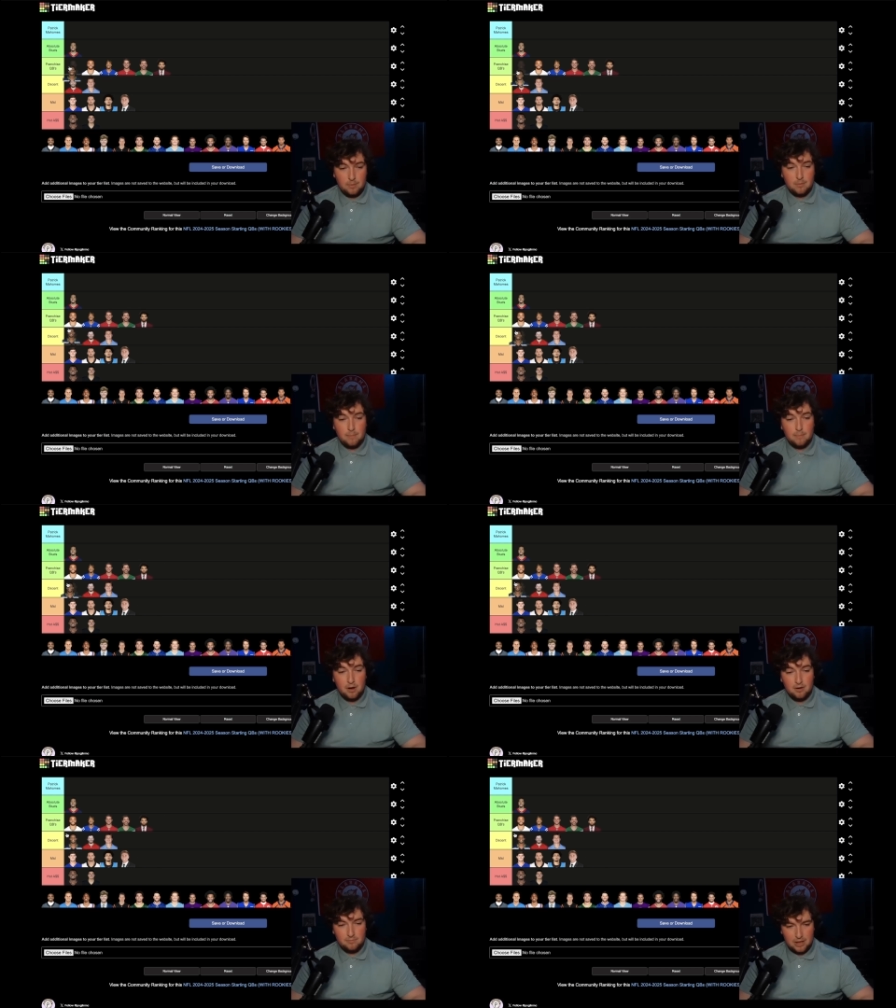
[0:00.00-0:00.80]

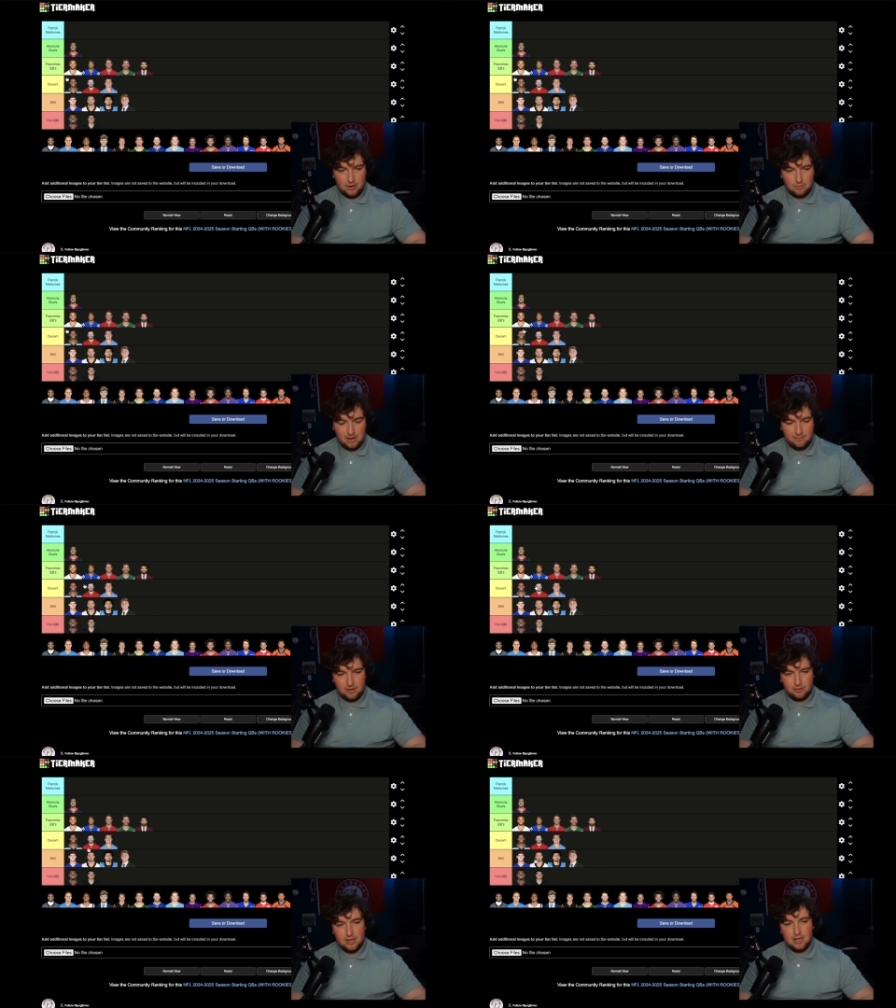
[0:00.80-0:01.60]
above Baker
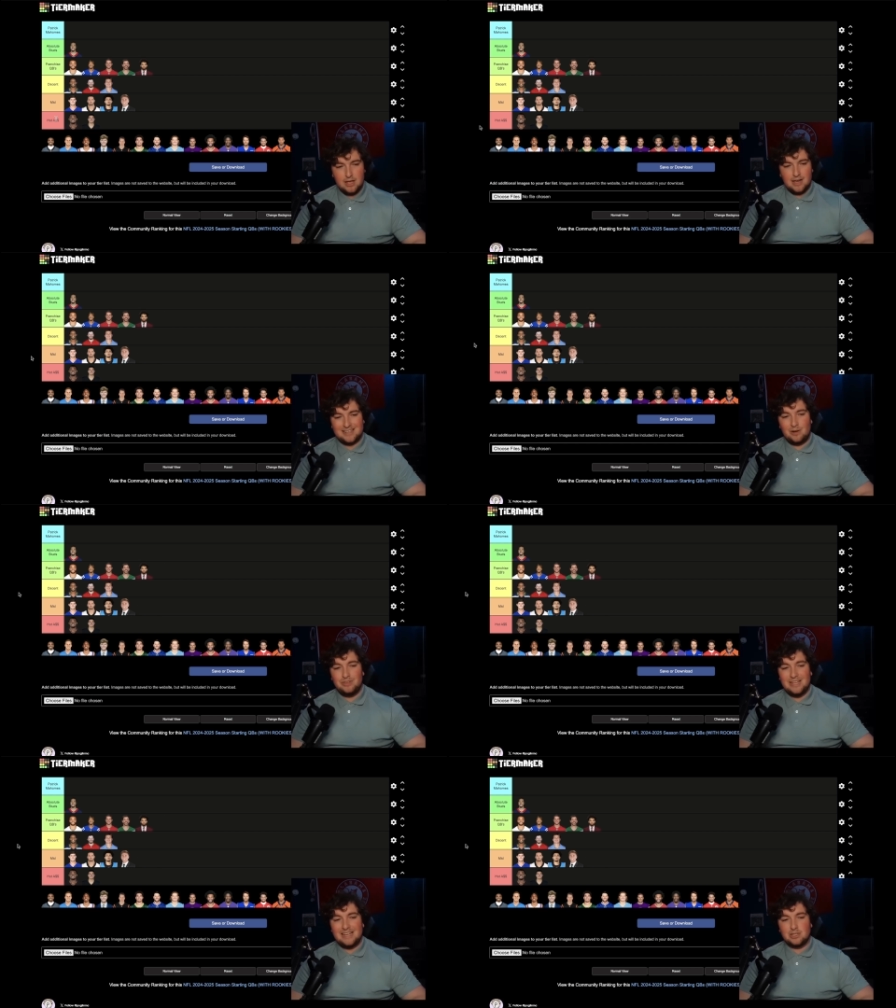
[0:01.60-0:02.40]
Mayfield because I don't
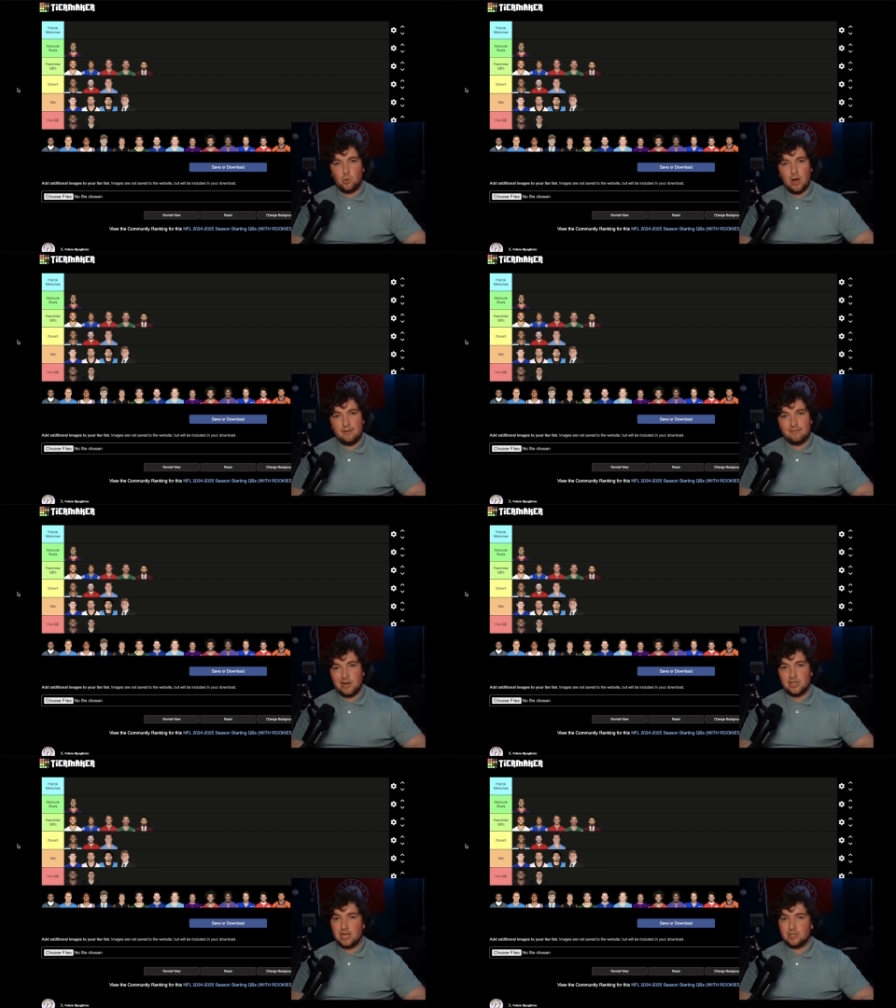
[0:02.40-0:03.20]
think he's quite a
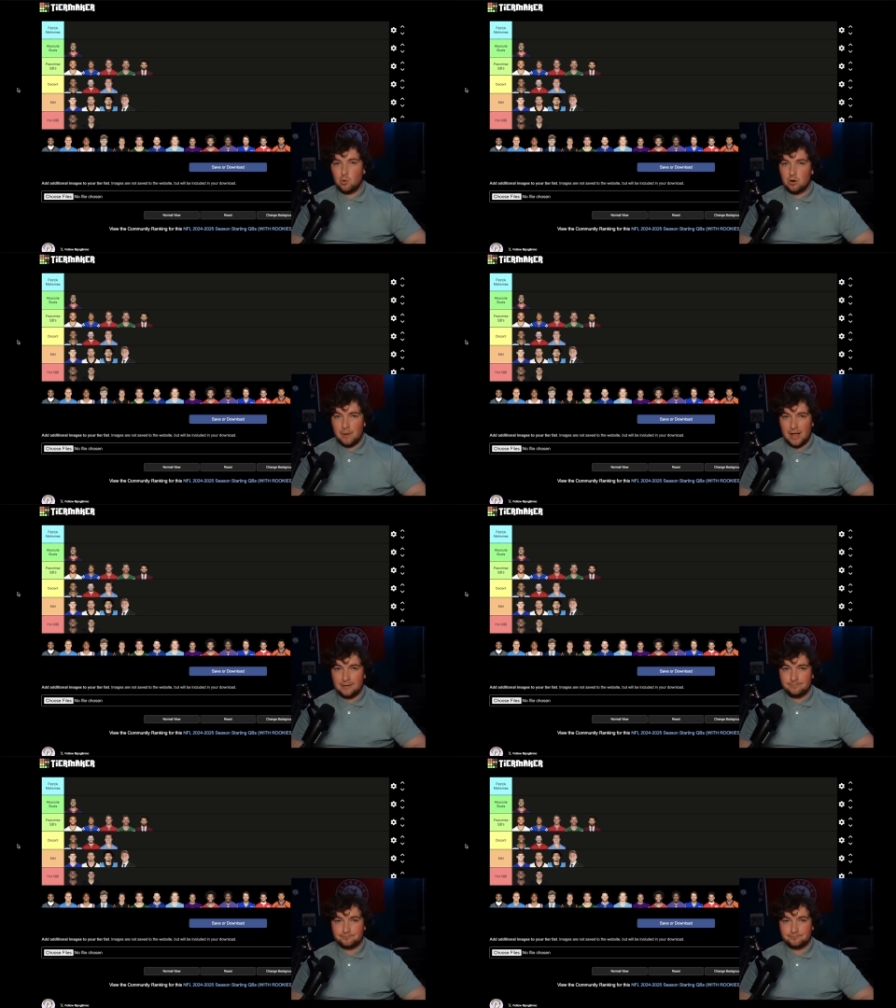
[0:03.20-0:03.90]
franchise quarterback.